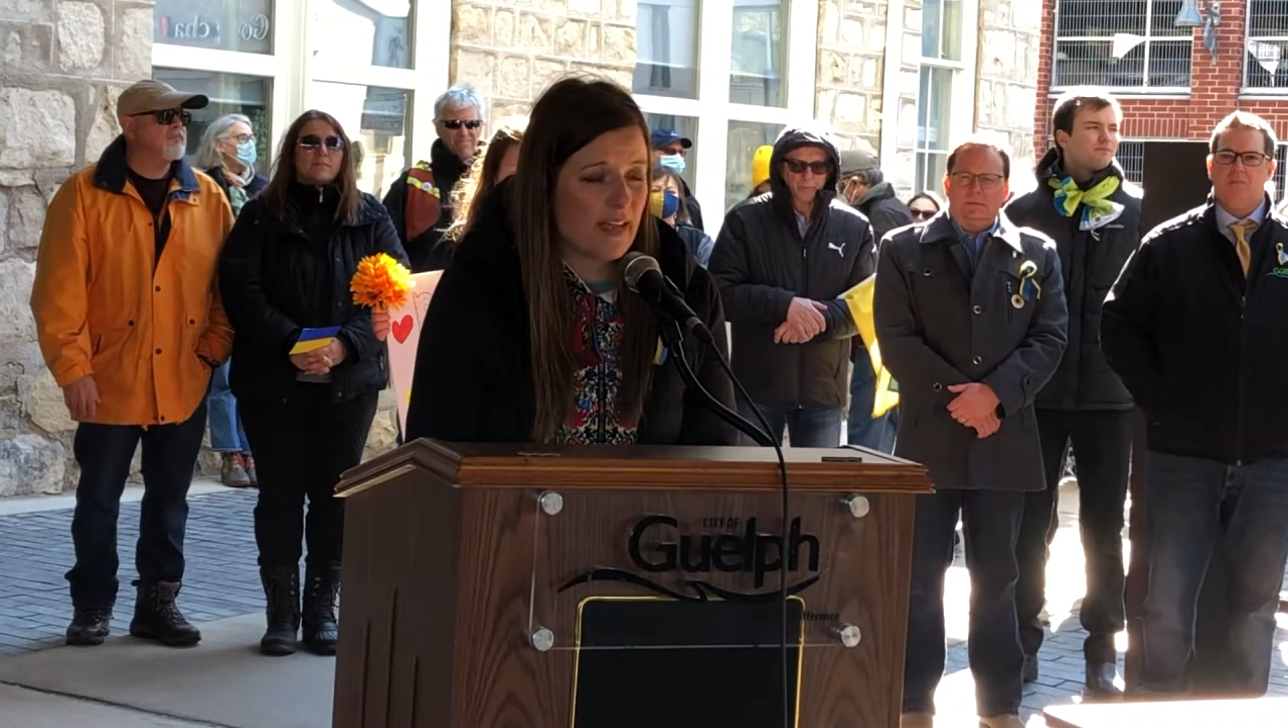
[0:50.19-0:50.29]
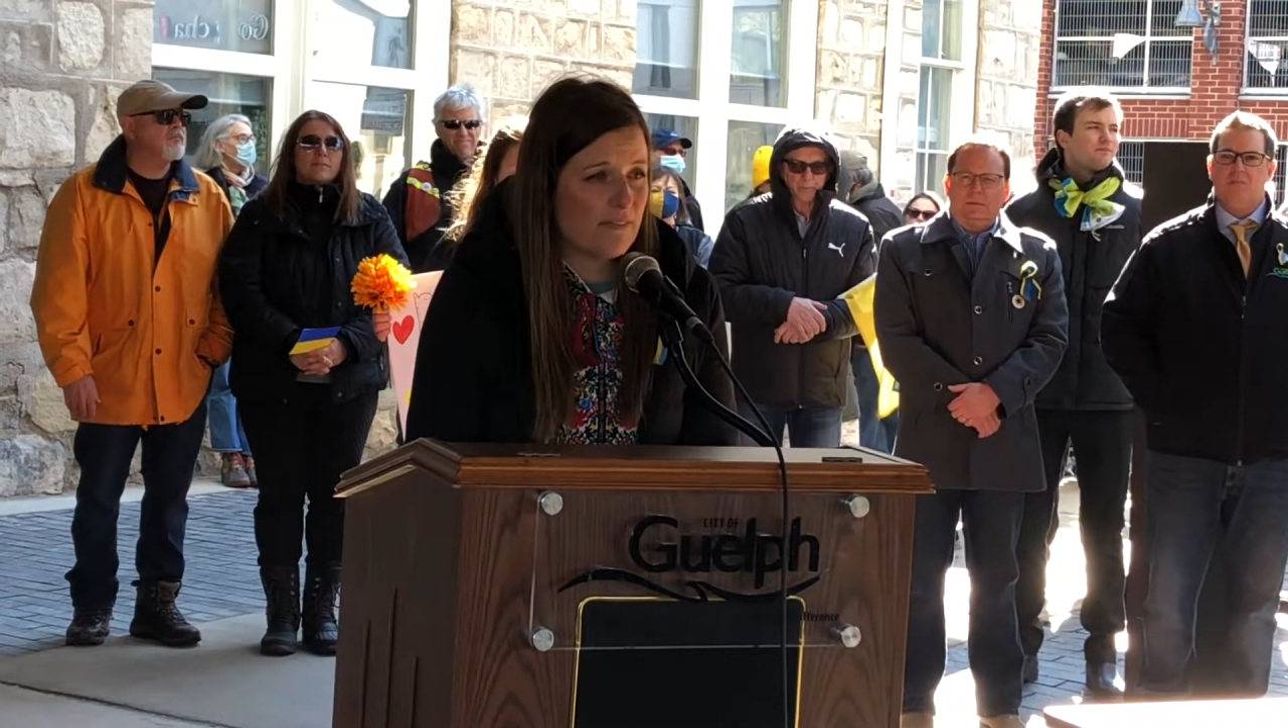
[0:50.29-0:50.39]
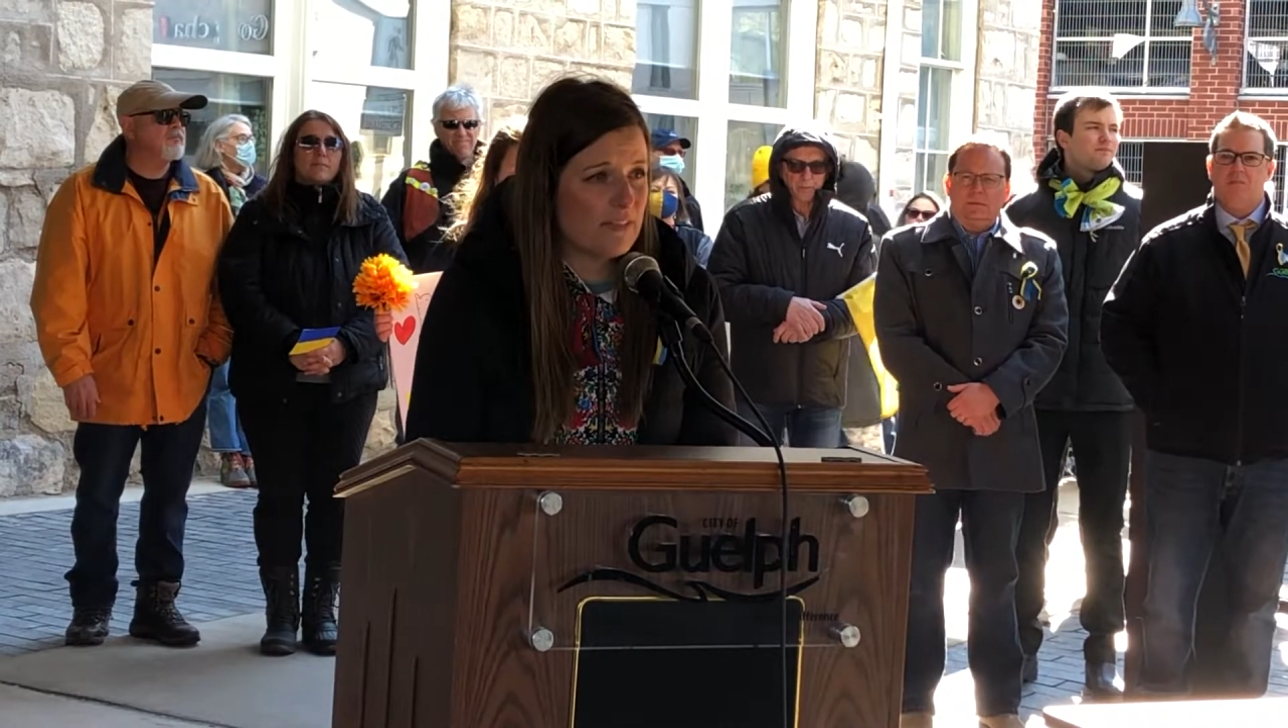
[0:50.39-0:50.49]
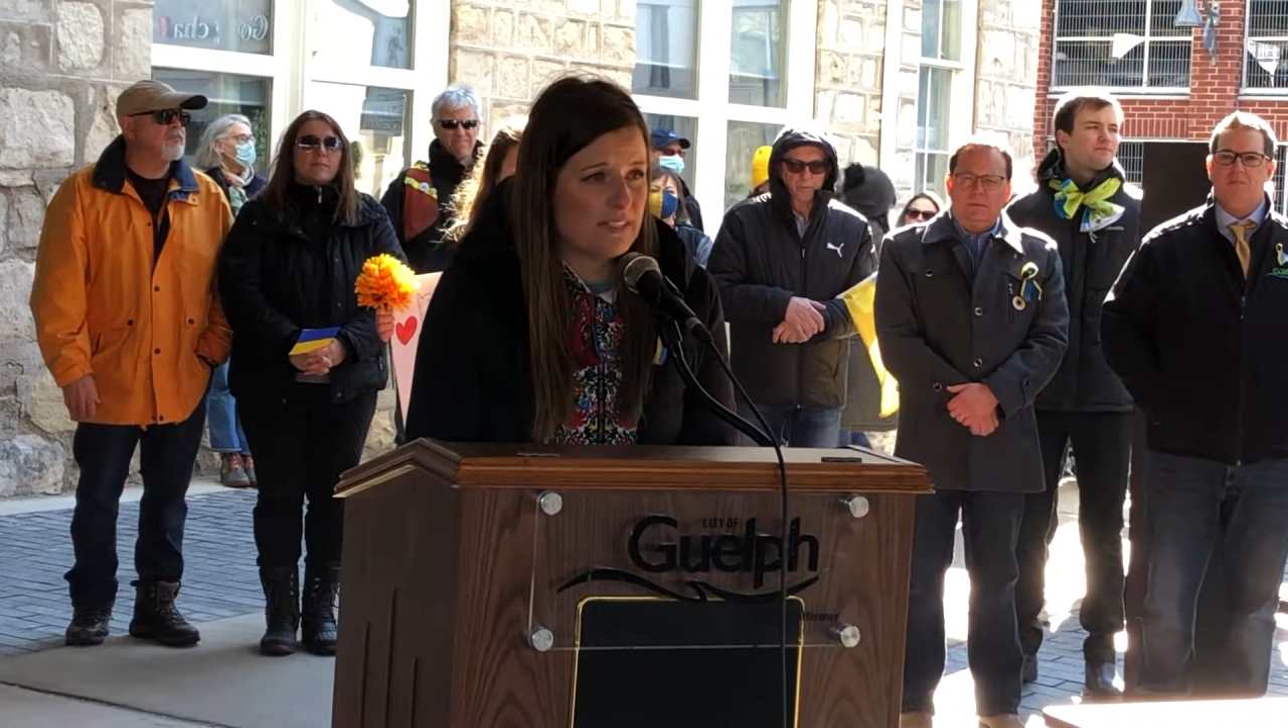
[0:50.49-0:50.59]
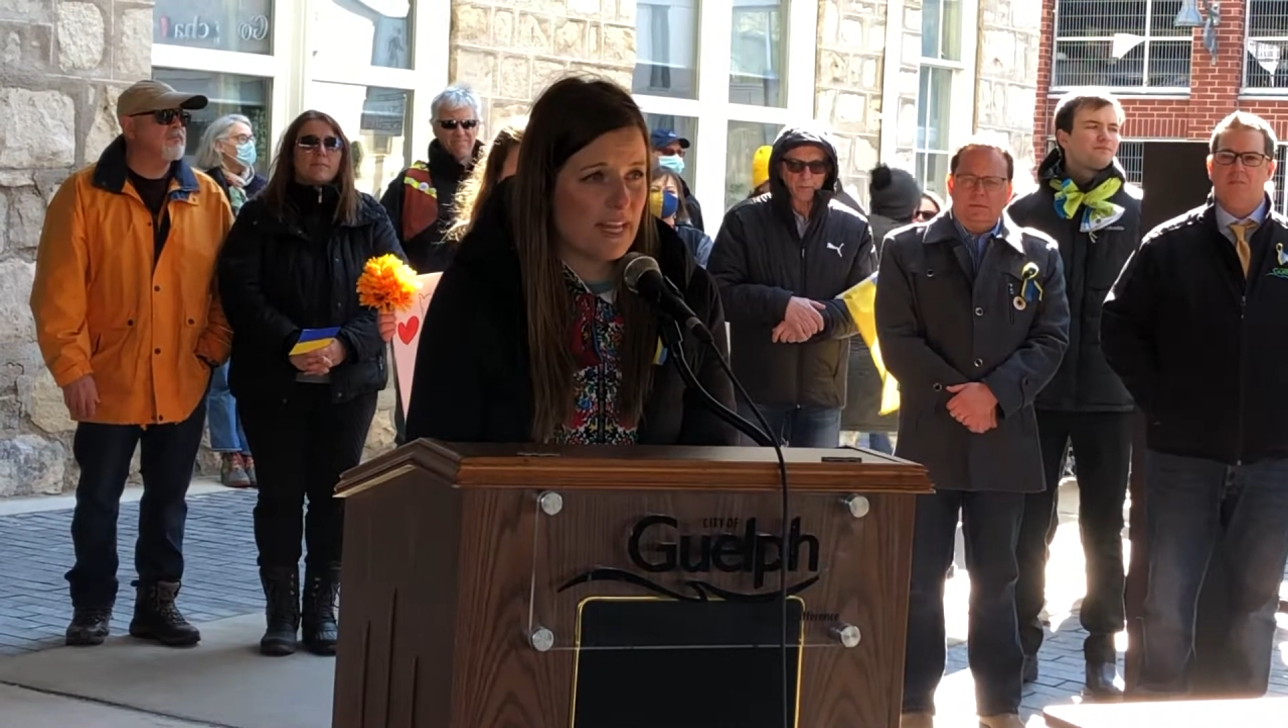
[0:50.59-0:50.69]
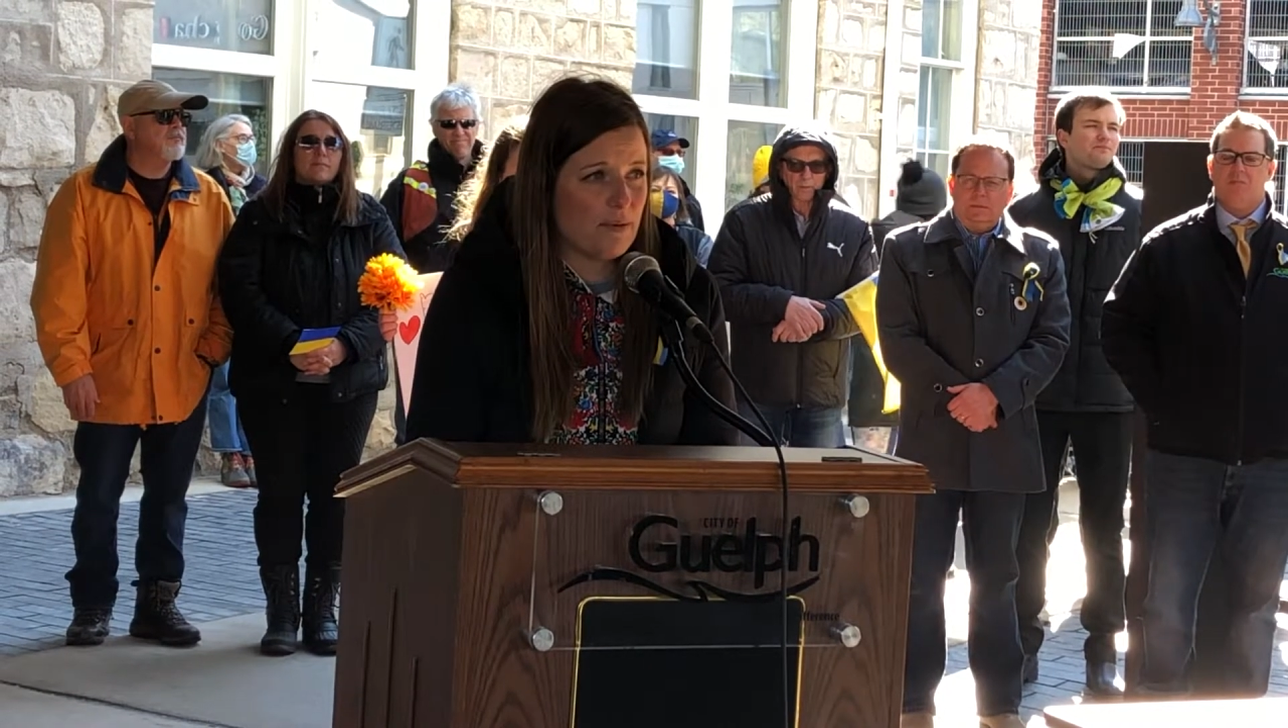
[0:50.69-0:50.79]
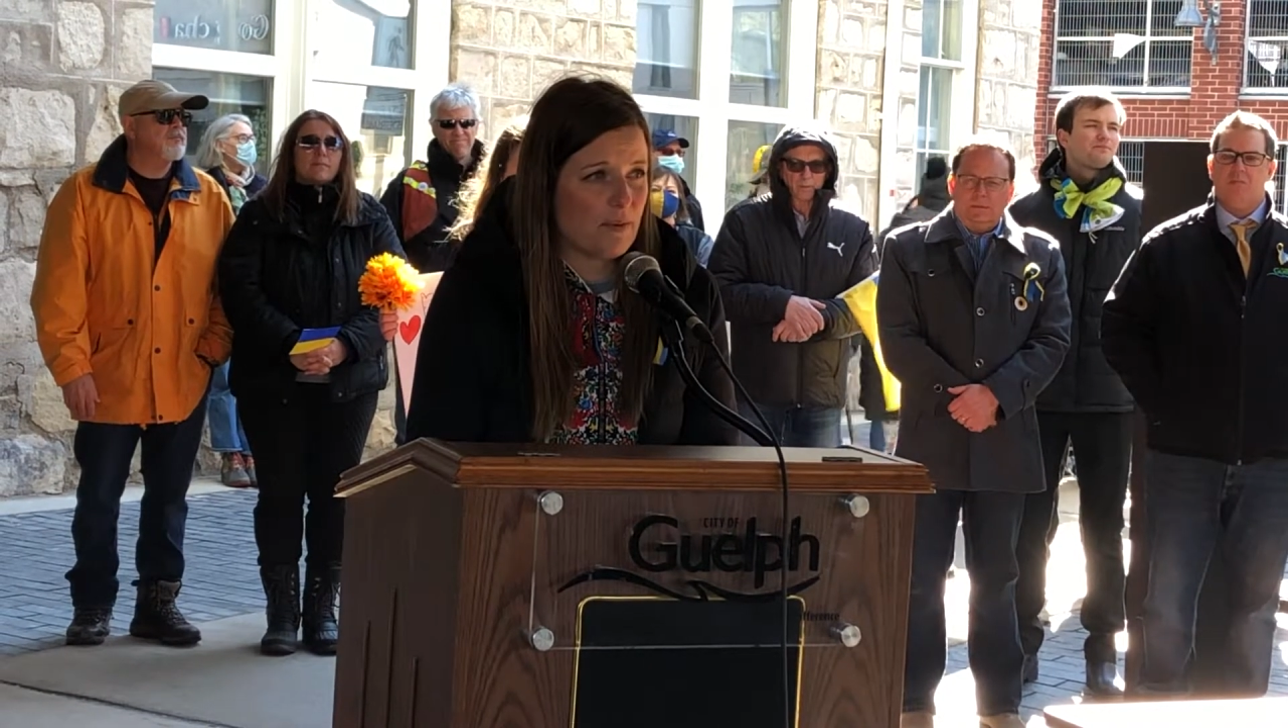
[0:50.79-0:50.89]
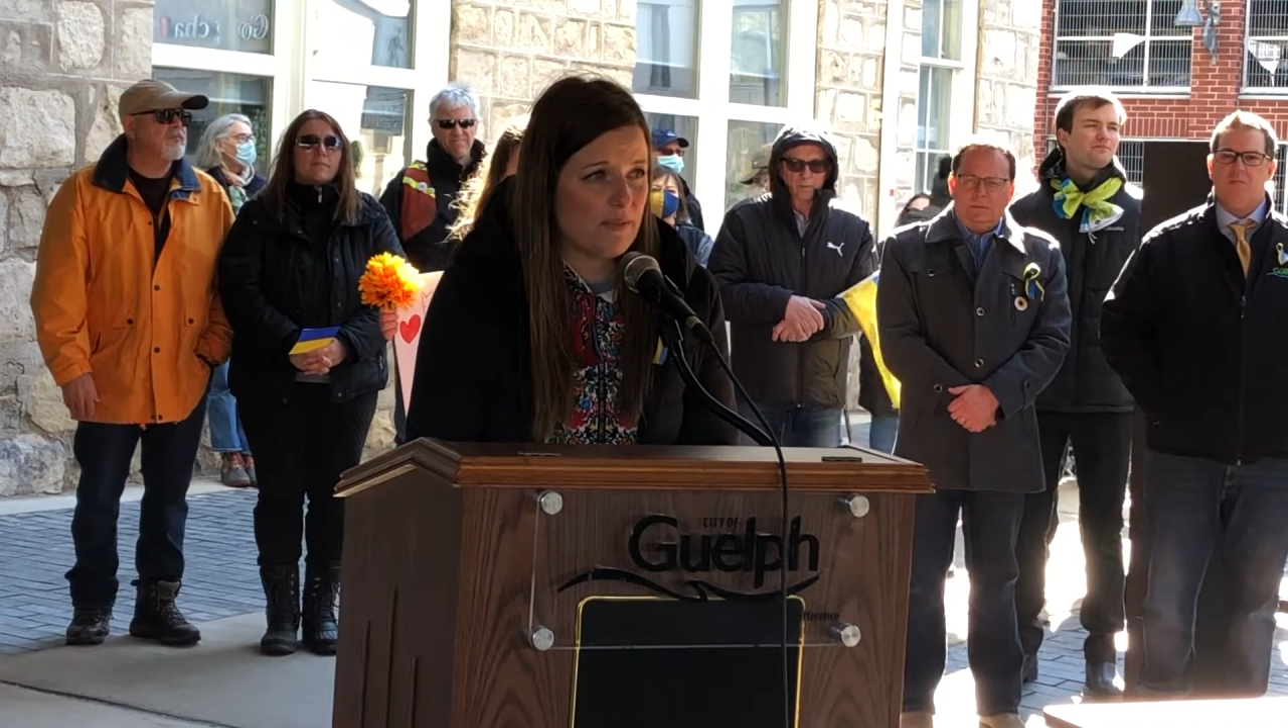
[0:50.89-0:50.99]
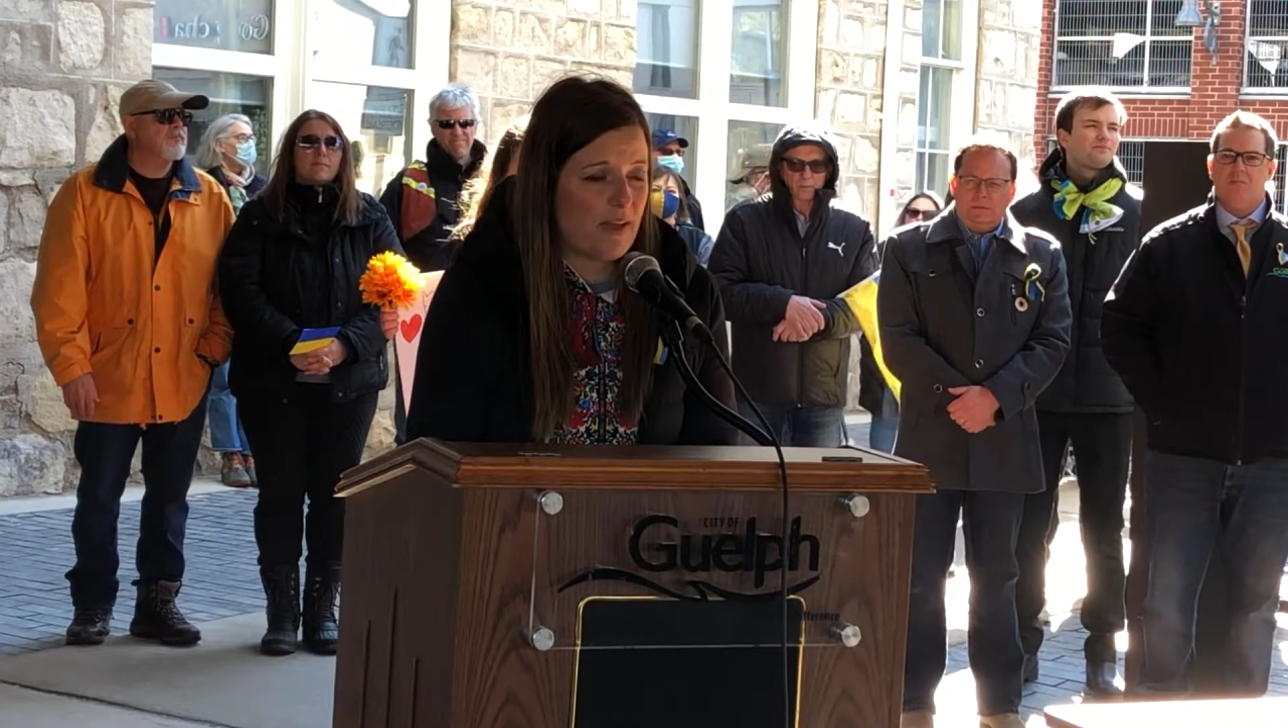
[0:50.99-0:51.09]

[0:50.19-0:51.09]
every day with